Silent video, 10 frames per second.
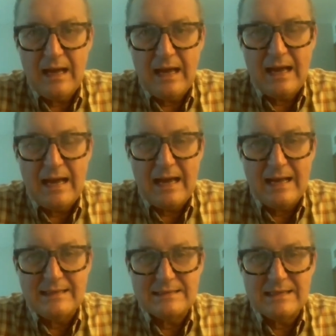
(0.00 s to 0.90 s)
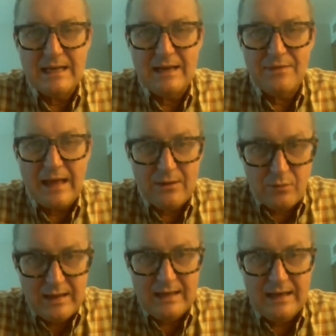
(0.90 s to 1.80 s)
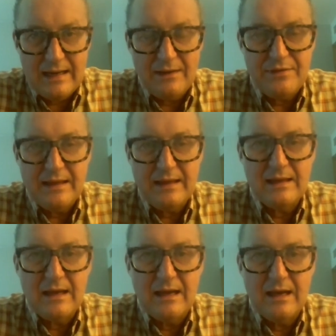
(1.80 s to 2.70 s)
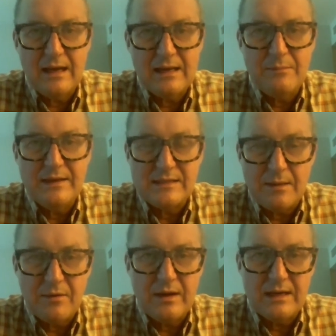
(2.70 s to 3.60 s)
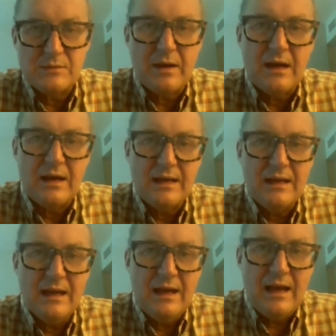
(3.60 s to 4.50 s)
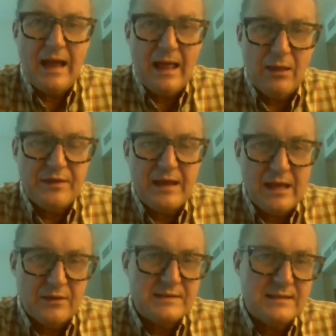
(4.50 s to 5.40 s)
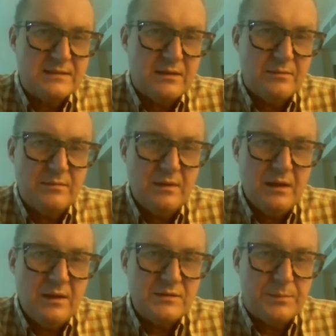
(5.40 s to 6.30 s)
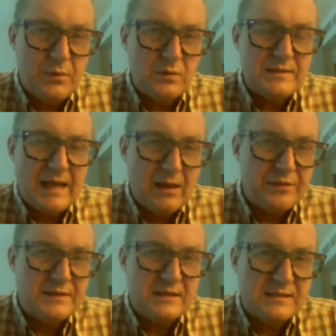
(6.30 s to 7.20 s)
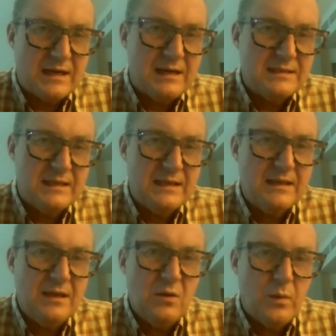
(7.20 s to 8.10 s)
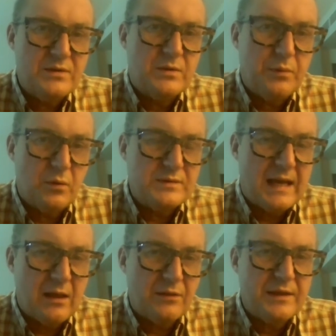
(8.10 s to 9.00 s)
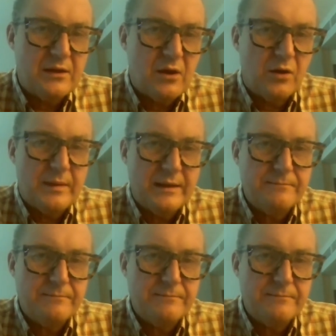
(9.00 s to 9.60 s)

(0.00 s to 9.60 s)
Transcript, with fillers: Uh, and uh, that really, I think, uh, can be summarized by a healthy health system supports a healthy society, which supports a healthy economy.